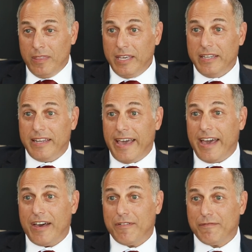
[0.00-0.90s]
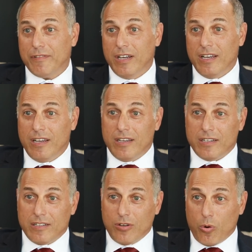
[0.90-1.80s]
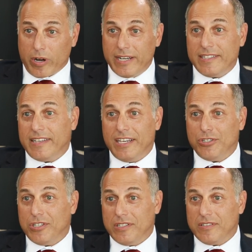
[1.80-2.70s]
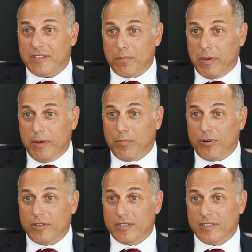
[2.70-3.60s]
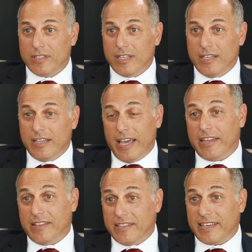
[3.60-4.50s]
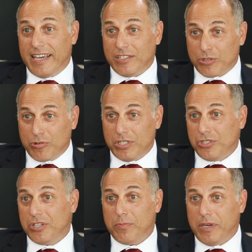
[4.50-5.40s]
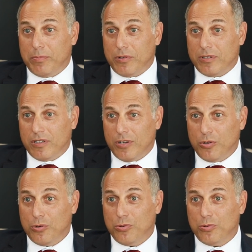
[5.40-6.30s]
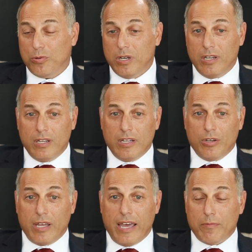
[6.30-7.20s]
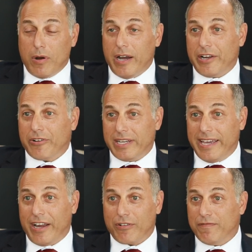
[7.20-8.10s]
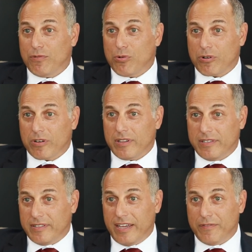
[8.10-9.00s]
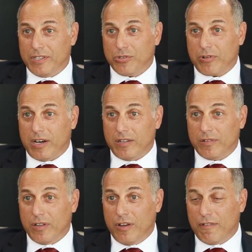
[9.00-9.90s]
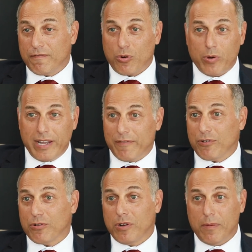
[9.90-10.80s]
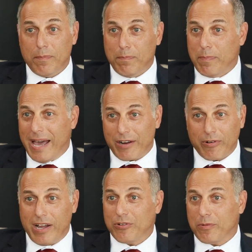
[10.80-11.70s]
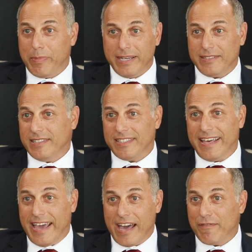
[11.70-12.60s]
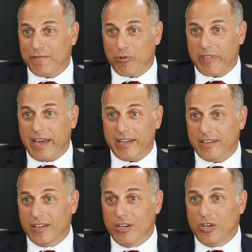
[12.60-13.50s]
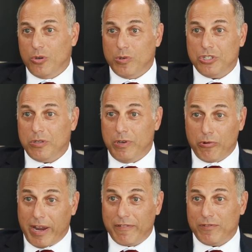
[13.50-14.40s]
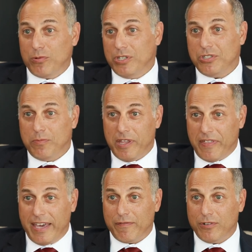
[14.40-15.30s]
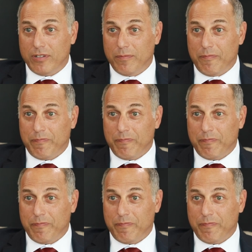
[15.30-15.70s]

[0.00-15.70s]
need to have organizations and people, and in this case, Christian people, who admire and care for the state of Israel. For whatever background or basis they have for that, we should be grateful, we should be thankful,